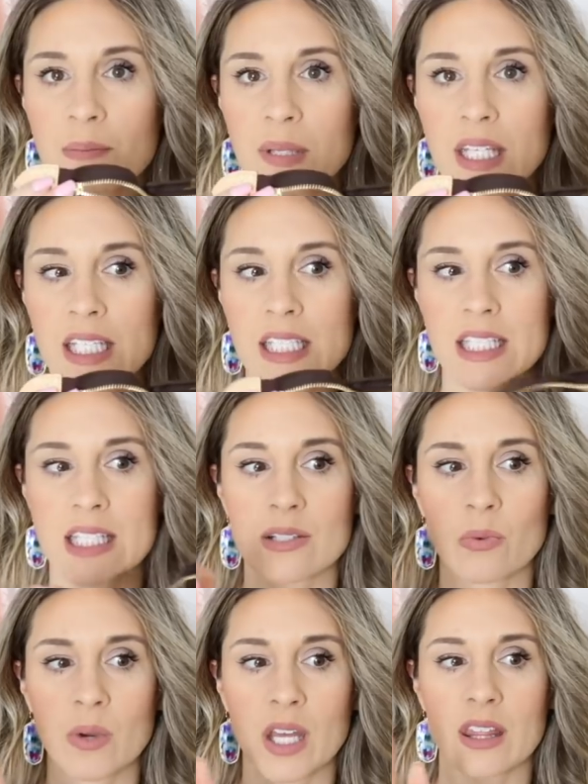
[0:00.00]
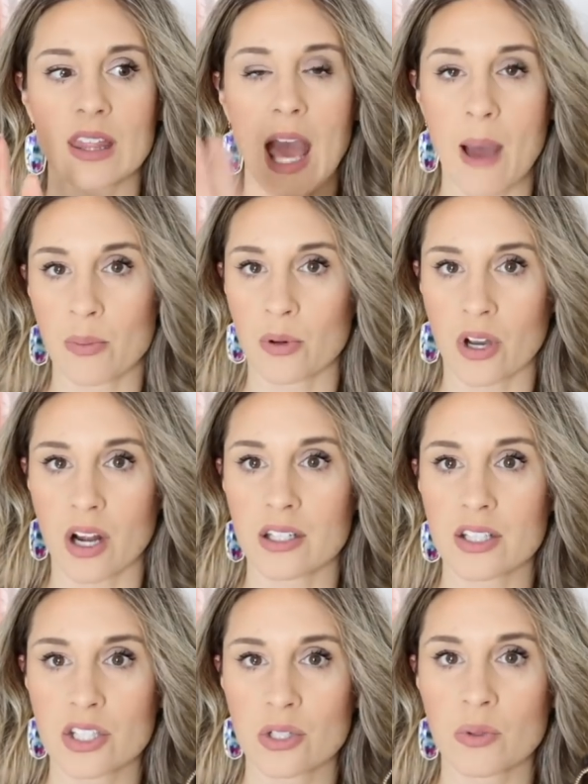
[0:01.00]
piece with Apple
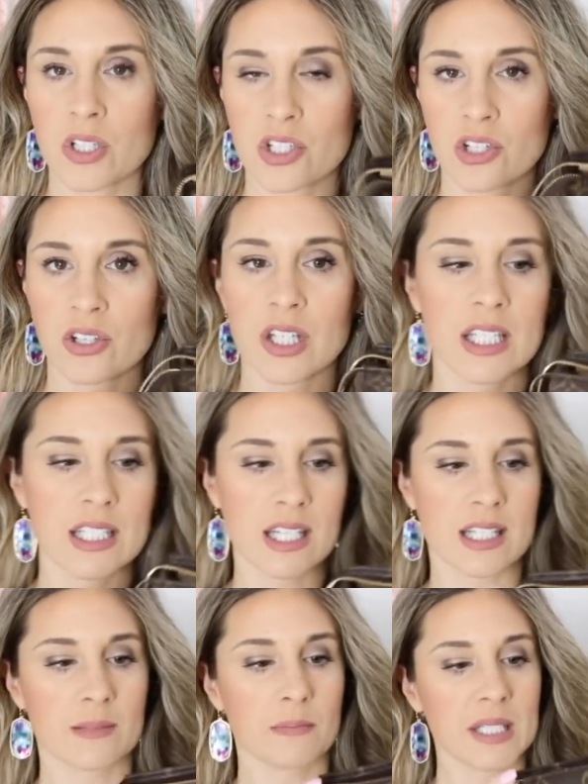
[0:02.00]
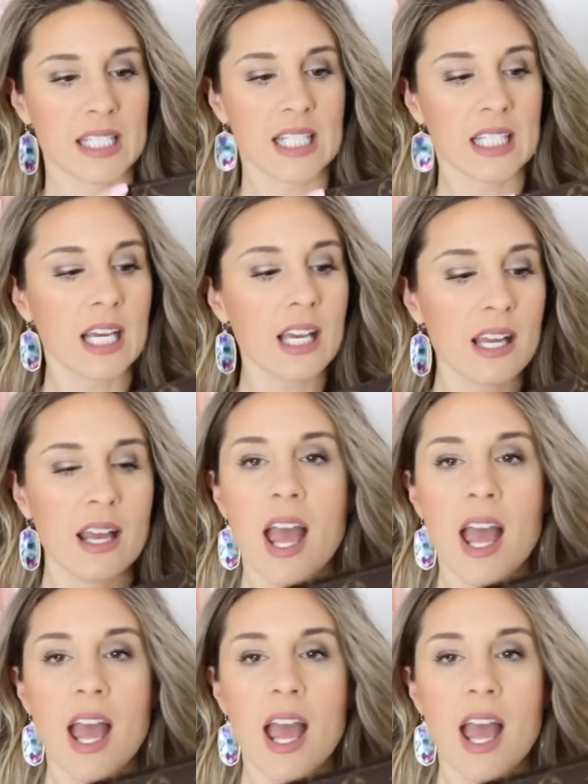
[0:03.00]
Garde to ensure that it doesn't patina.